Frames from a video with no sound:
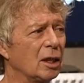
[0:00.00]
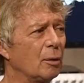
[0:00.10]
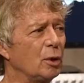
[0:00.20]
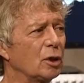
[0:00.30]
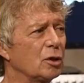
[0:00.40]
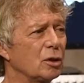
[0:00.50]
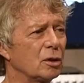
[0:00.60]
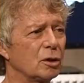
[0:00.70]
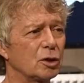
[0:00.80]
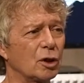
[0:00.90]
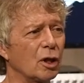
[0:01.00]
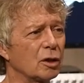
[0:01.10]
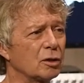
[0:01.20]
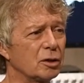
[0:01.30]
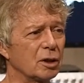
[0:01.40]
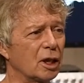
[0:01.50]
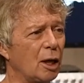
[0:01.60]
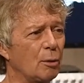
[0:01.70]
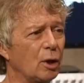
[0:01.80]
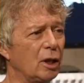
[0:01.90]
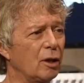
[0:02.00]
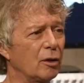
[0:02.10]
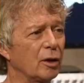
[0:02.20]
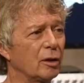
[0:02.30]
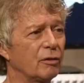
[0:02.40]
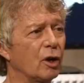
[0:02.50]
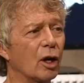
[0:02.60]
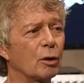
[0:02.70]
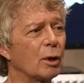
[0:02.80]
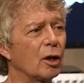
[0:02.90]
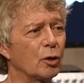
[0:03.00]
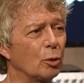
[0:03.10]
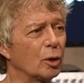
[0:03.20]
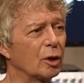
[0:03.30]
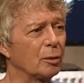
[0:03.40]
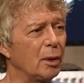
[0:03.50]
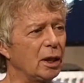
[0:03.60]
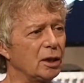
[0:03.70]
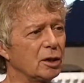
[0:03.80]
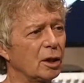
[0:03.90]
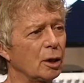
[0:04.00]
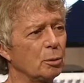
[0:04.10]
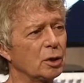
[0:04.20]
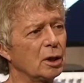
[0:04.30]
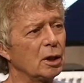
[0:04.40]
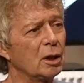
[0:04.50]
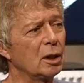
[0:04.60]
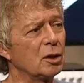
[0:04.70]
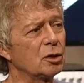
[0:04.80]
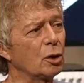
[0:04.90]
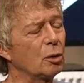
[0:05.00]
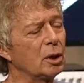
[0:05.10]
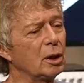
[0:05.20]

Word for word: I mean, there's, there's songs that came out of here that have gone around the world many times. So